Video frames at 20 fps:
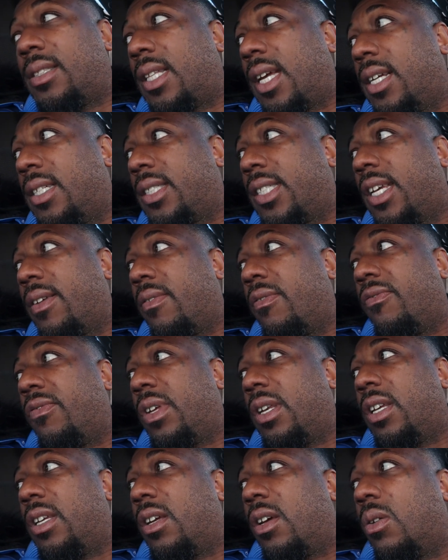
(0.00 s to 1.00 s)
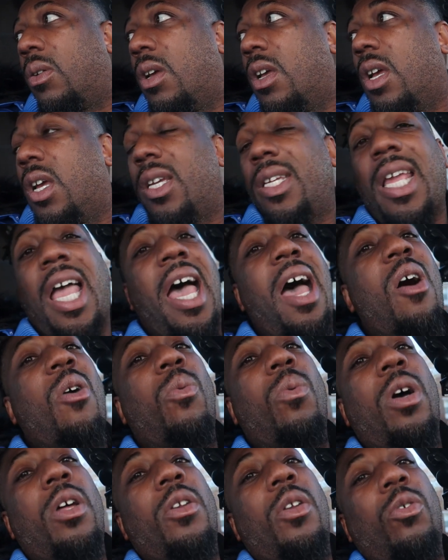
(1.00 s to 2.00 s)
Thanksgiving video. Y'all
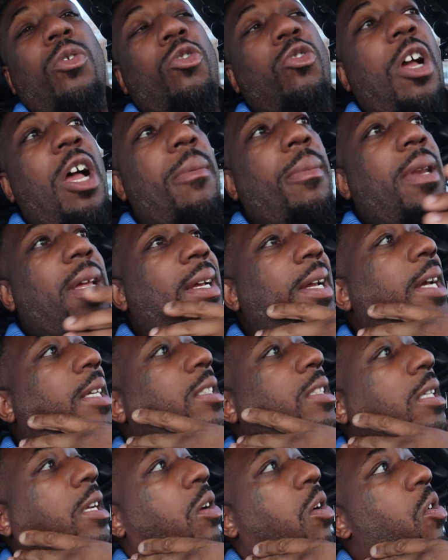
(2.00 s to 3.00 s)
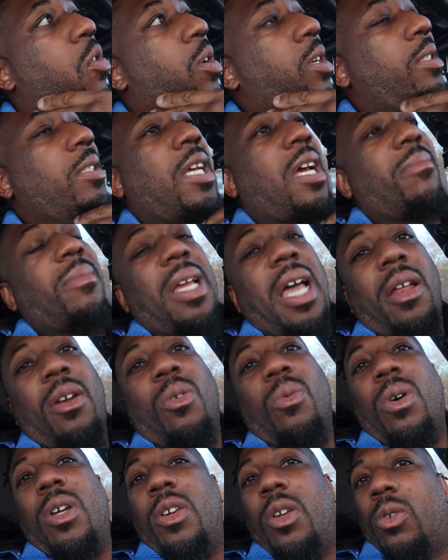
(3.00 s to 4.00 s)
don't want no drama, like I say all the time. Y'all
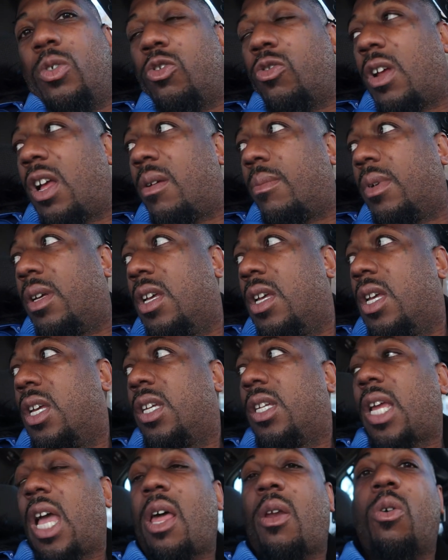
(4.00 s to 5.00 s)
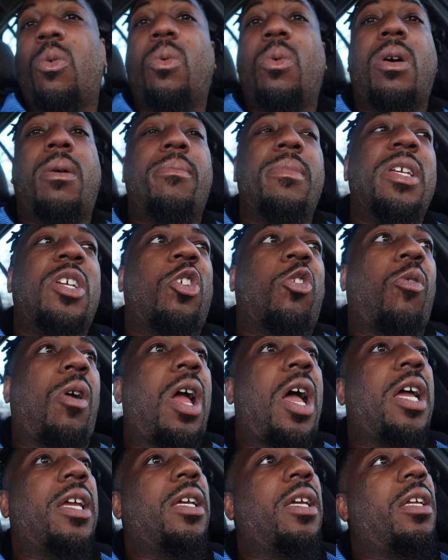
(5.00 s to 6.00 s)
don't want no drama. Y'all don't want me
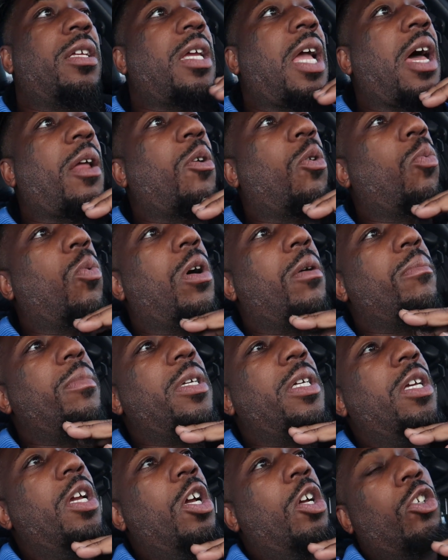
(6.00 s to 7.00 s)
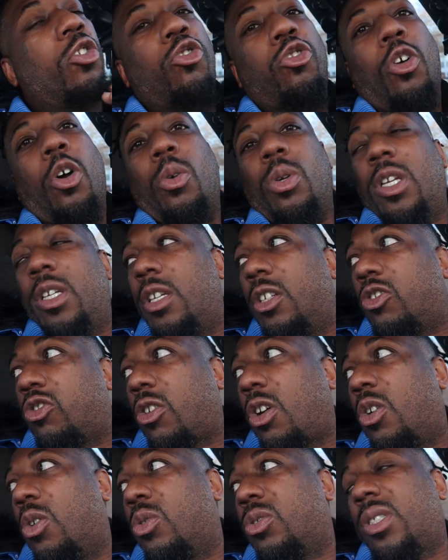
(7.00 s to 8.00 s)
crying. Y'all don't want me trolling the
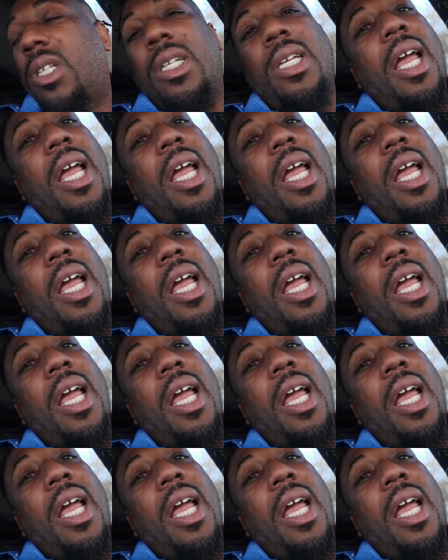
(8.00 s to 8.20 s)
trolls.